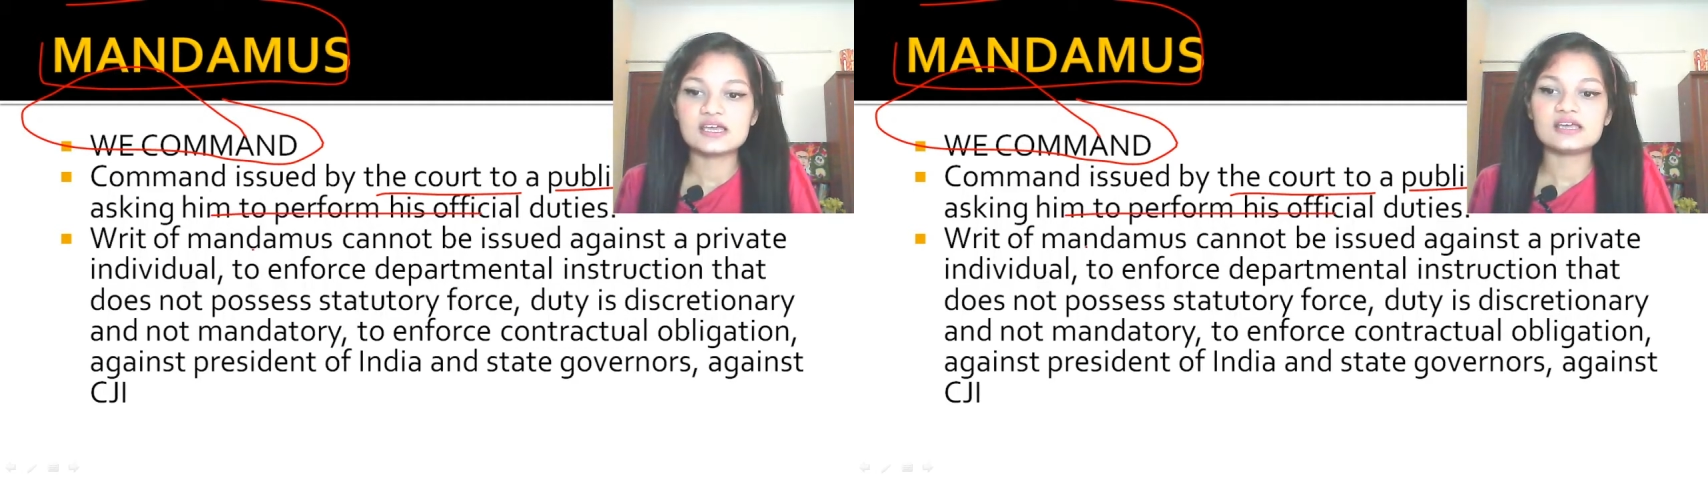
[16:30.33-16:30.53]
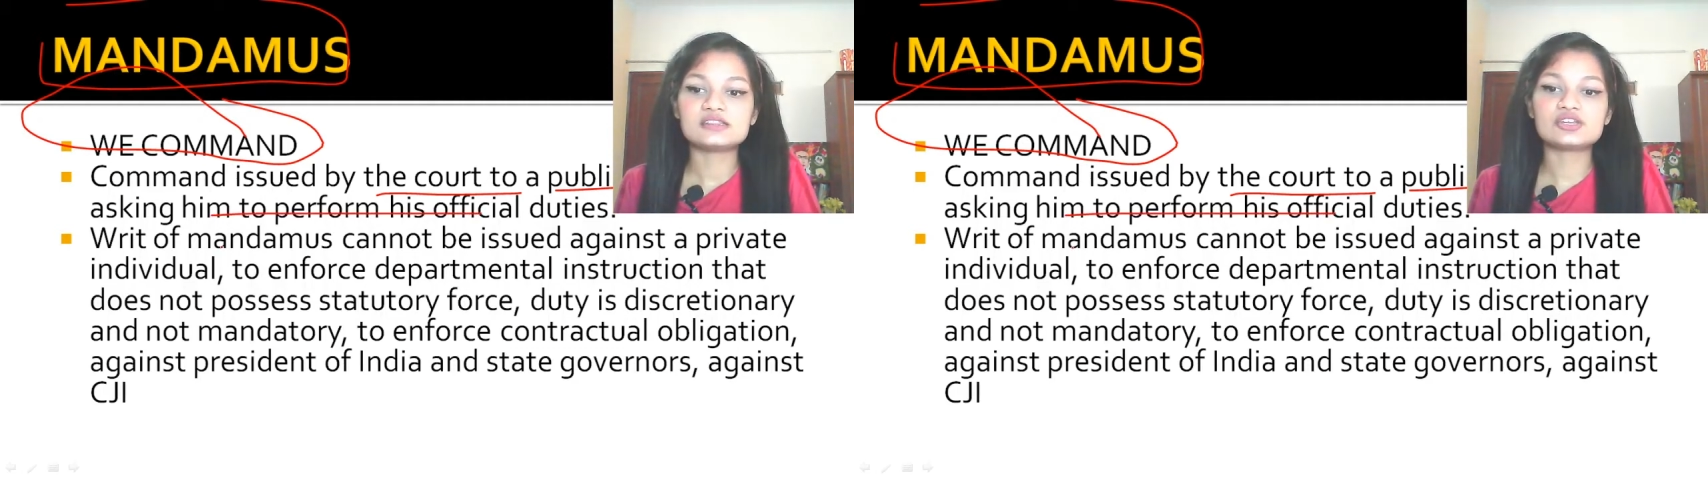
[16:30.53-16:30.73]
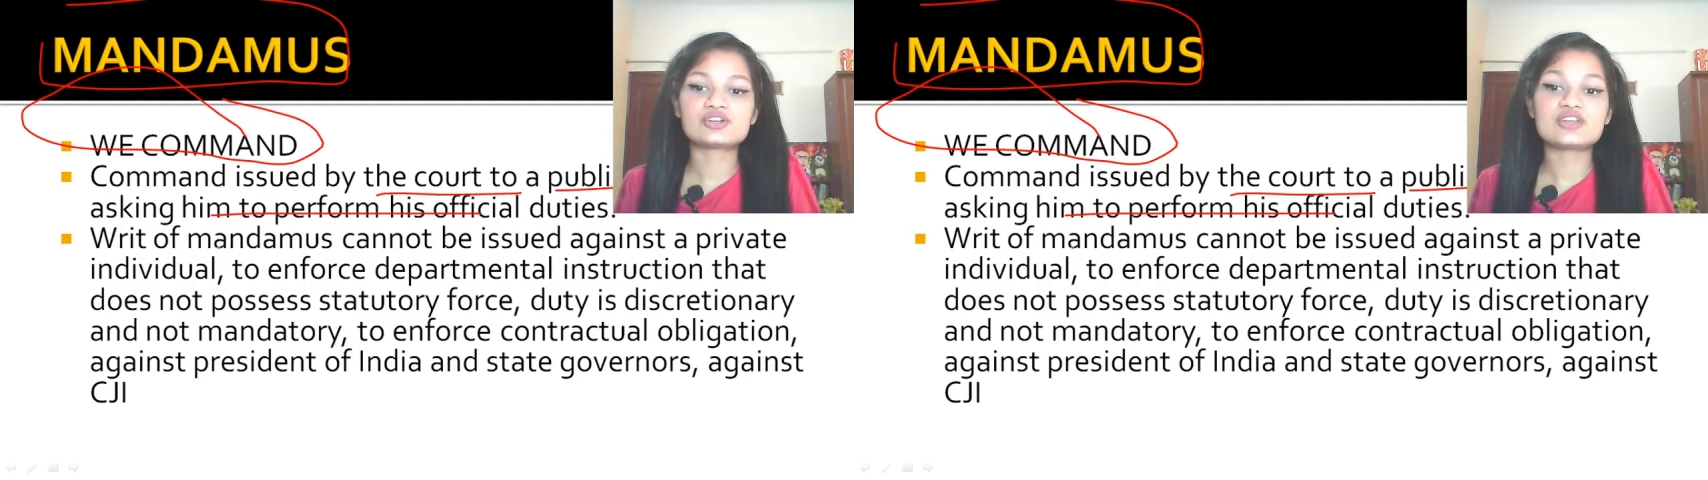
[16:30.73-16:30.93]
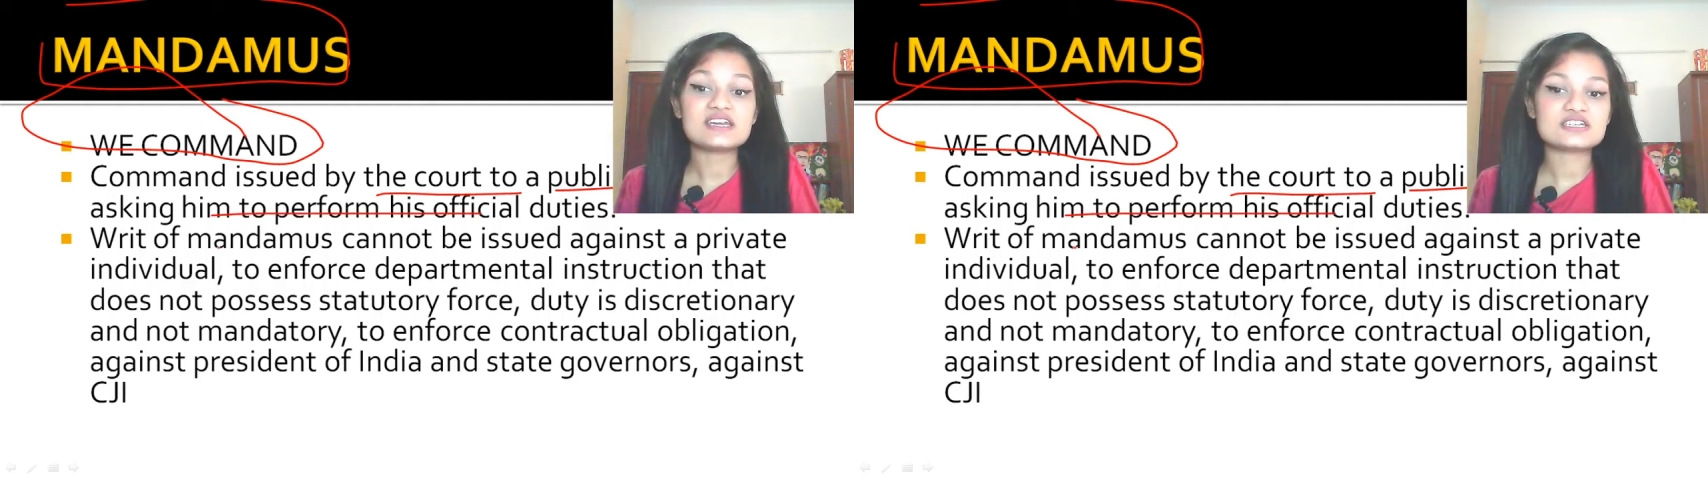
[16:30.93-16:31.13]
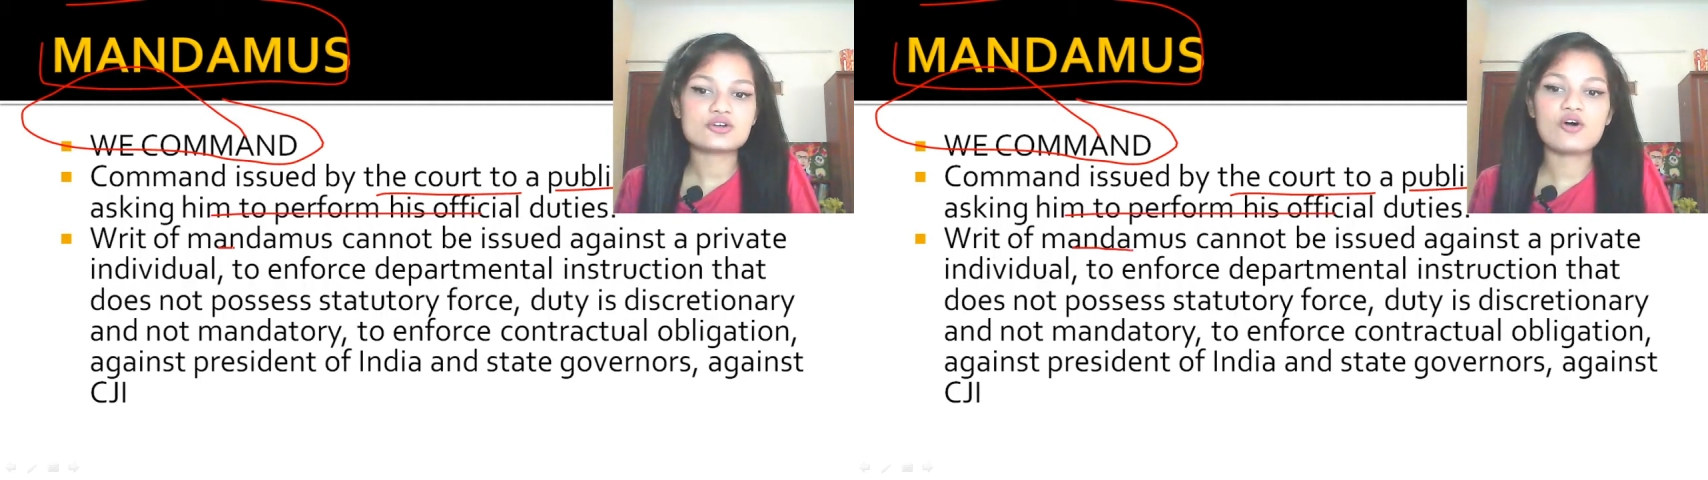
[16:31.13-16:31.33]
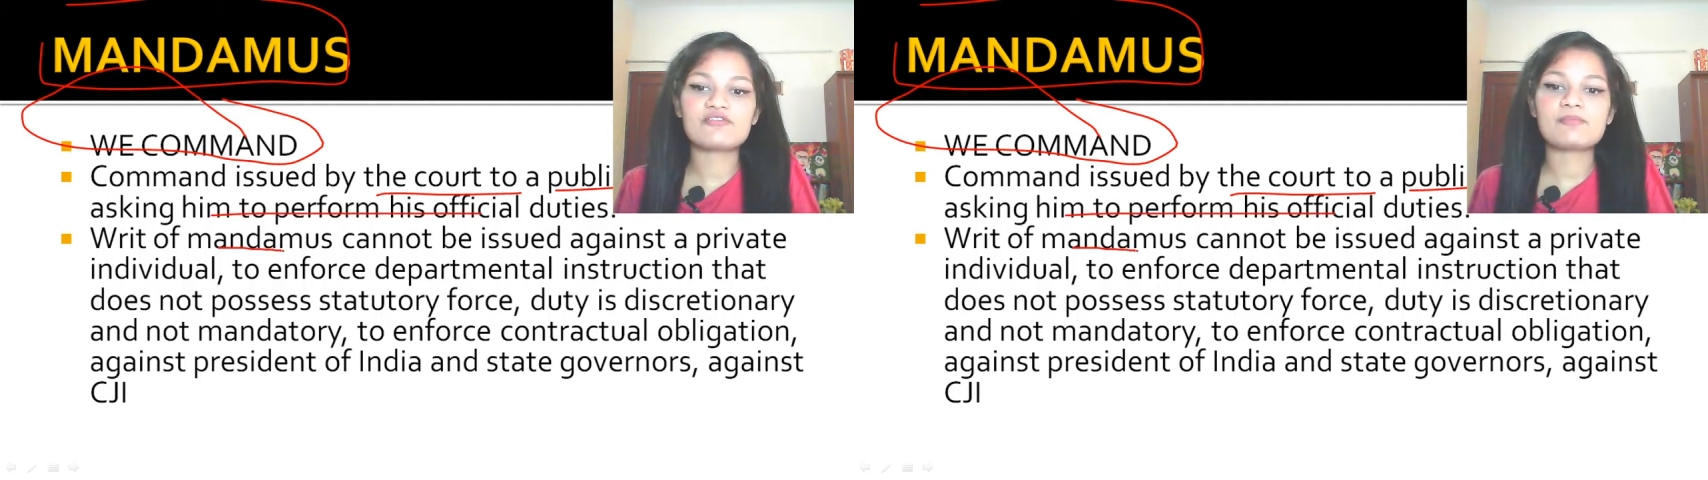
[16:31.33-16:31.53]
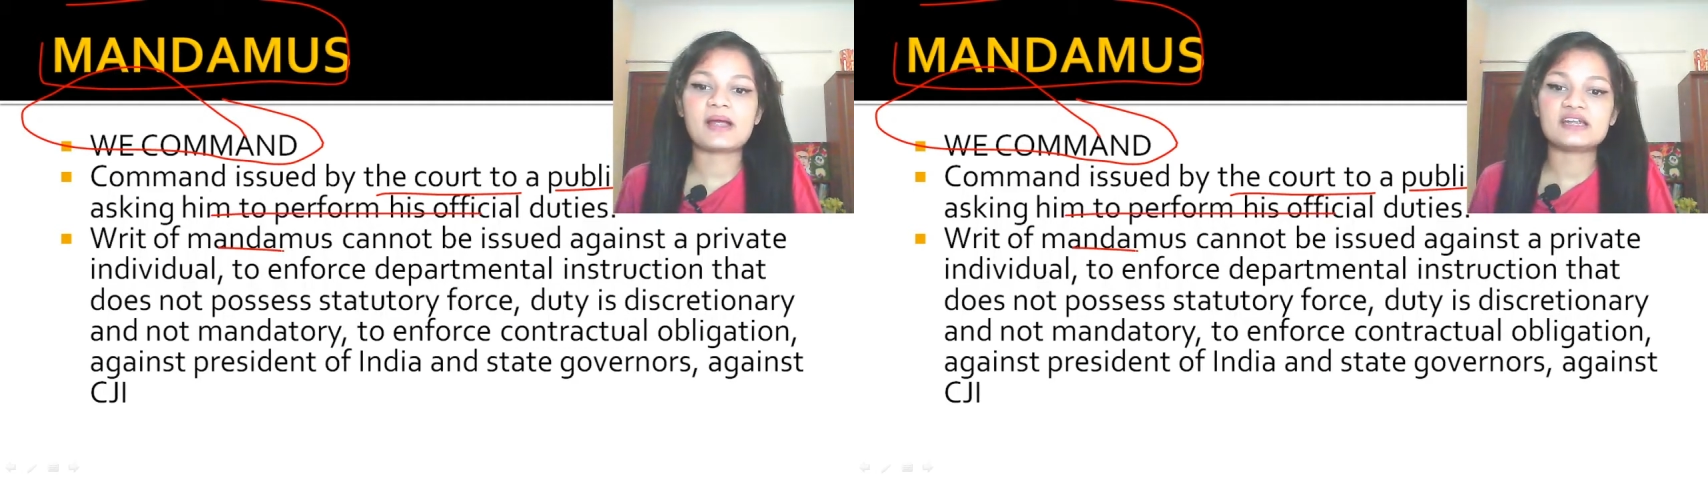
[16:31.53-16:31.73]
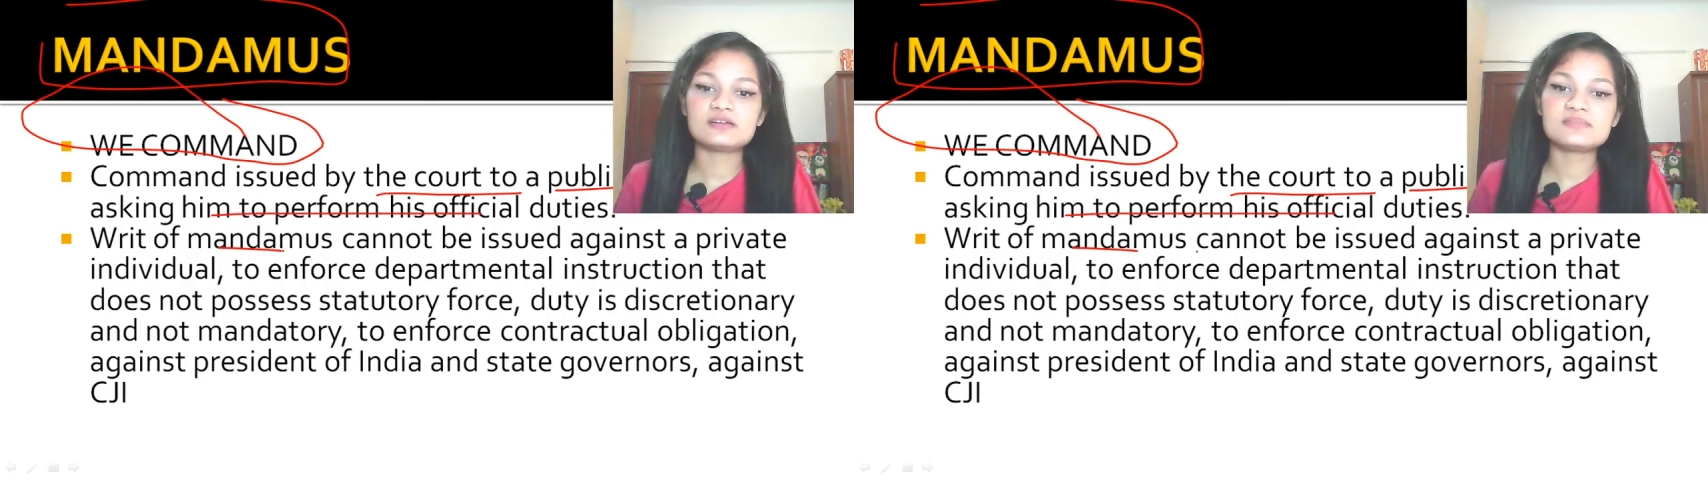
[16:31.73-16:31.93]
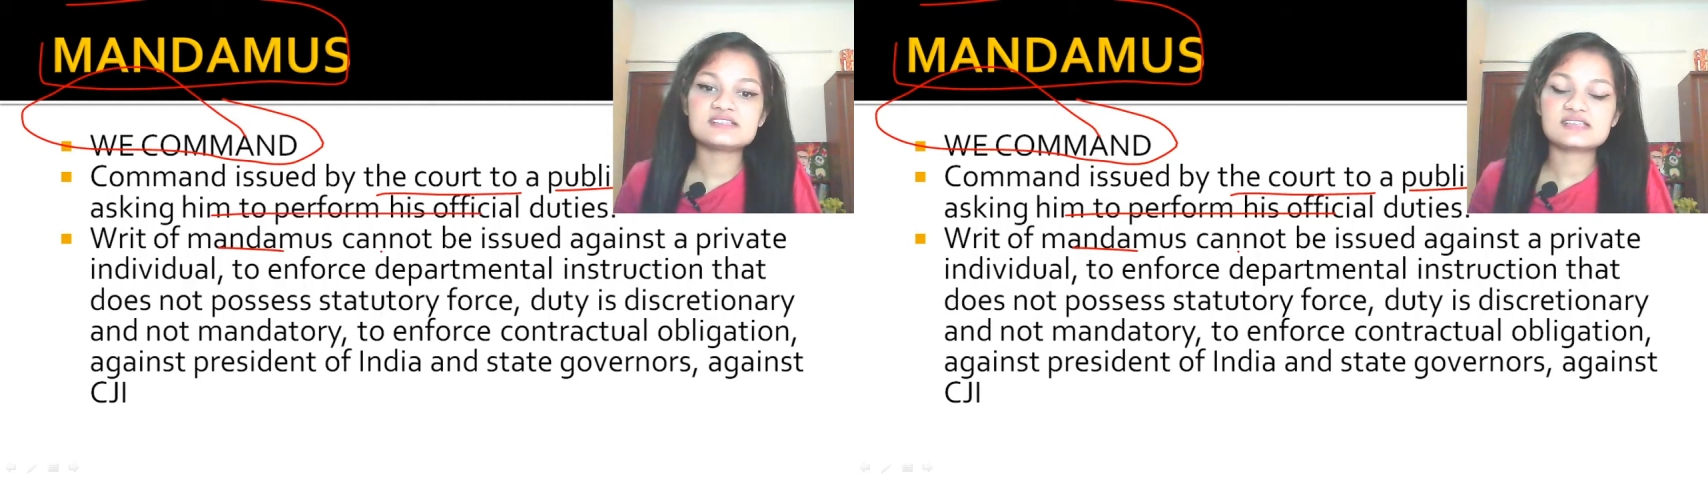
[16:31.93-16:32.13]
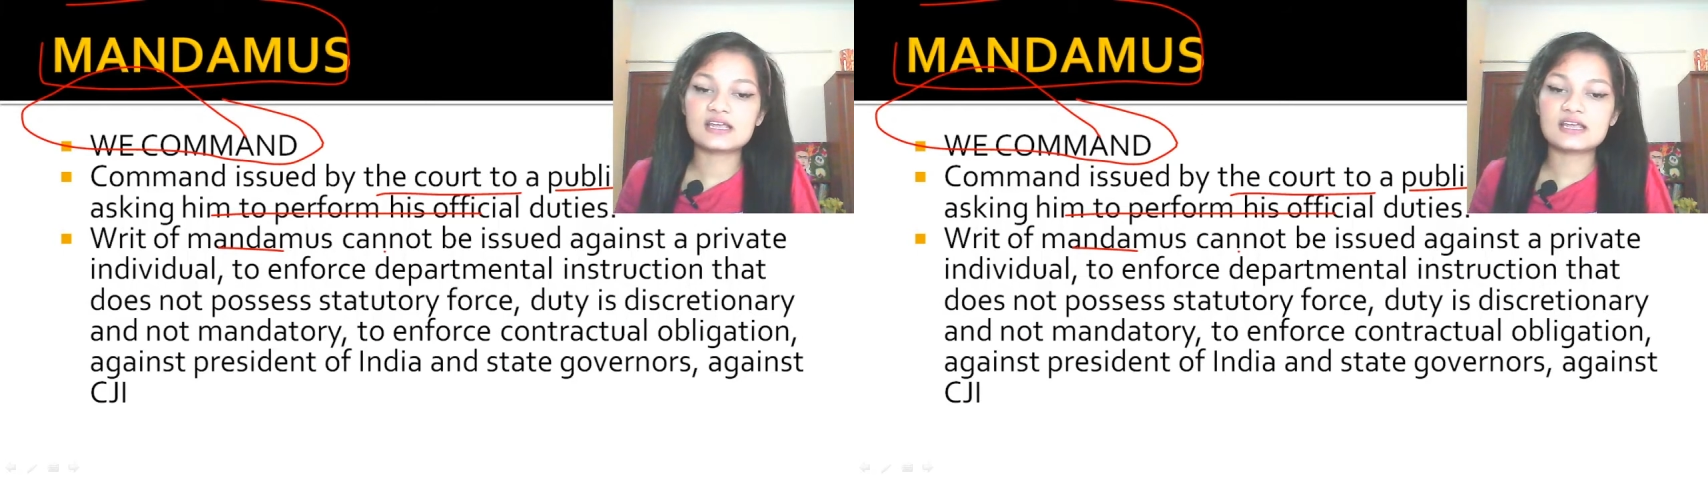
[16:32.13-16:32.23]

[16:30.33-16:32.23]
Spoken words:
The writ of mandamus